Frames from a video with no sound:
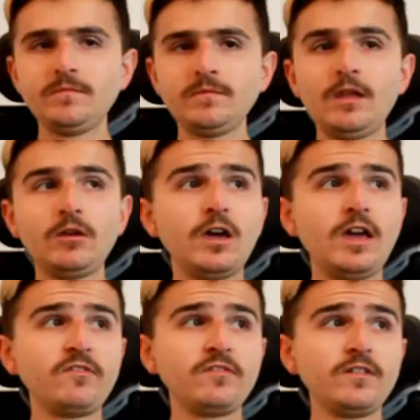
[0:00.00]
No,
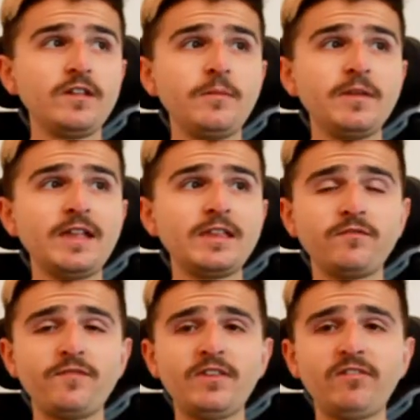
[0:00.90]
guys. I mean, that
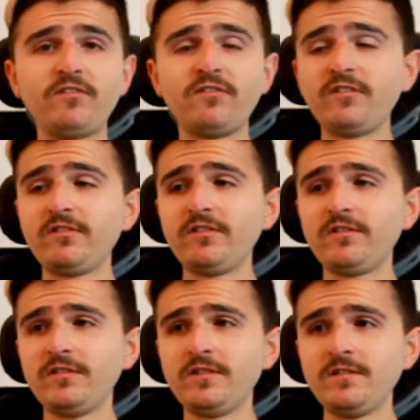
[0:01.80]
defense is just.
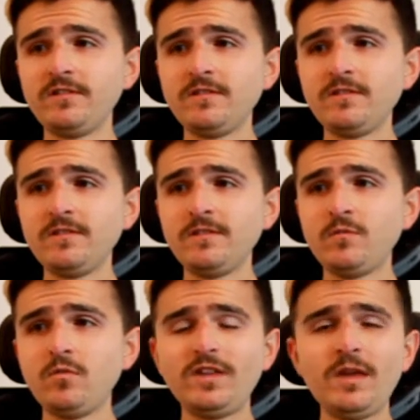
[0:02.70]

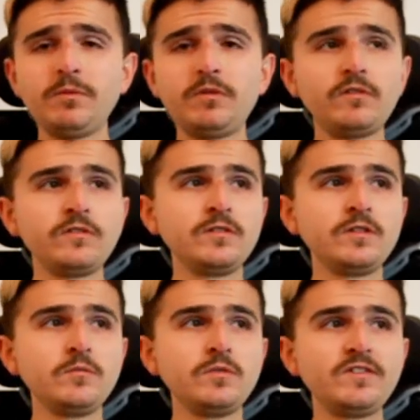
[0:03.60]
What's happened?
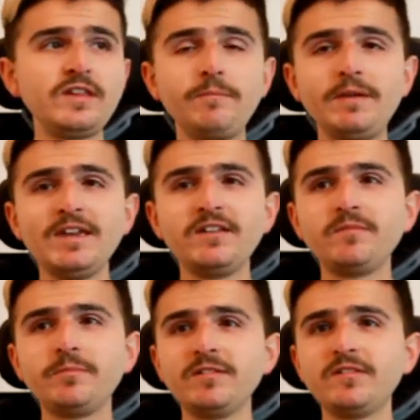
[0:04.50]
We're the same players,
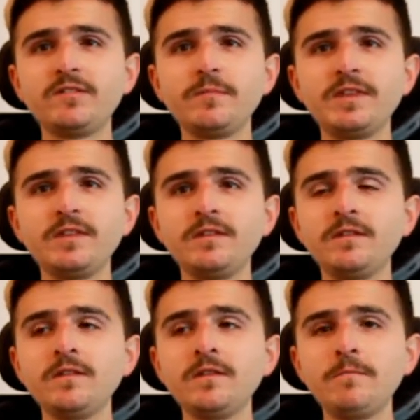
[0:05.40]
but it's just a bit
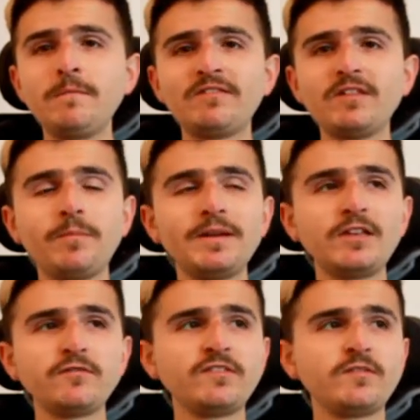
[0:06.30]
messed up in that
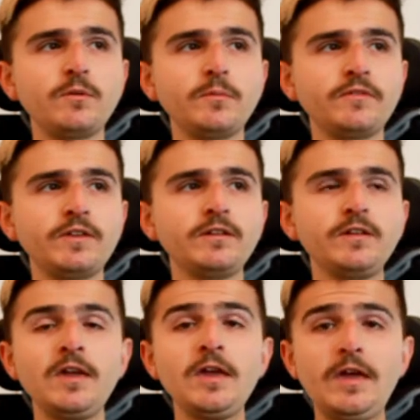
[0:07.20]
dressing room. I think
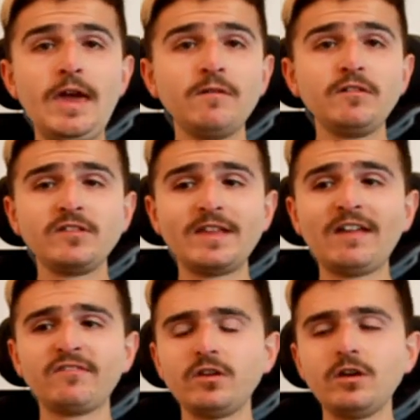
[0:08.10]
Eriksen
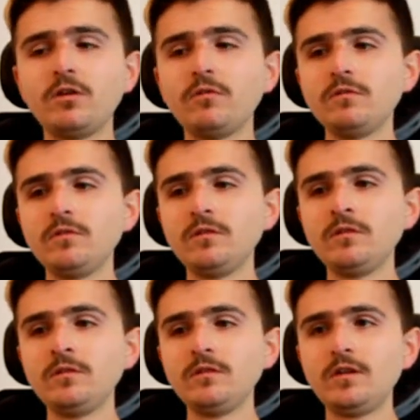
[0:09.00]
has to go.
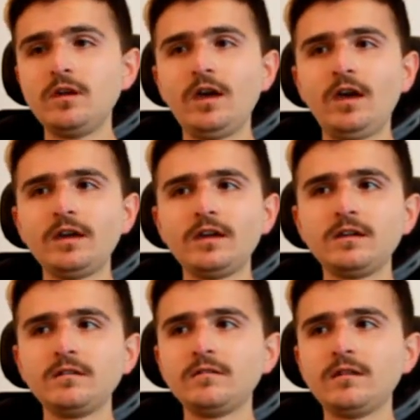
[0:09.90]
I
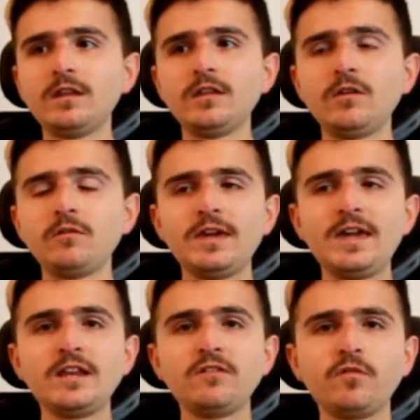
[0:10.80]
don't know.
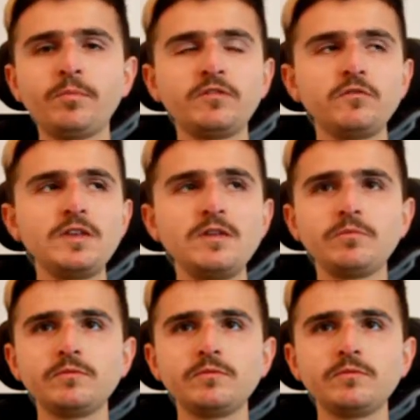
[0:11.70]
Kane is dropping too deep.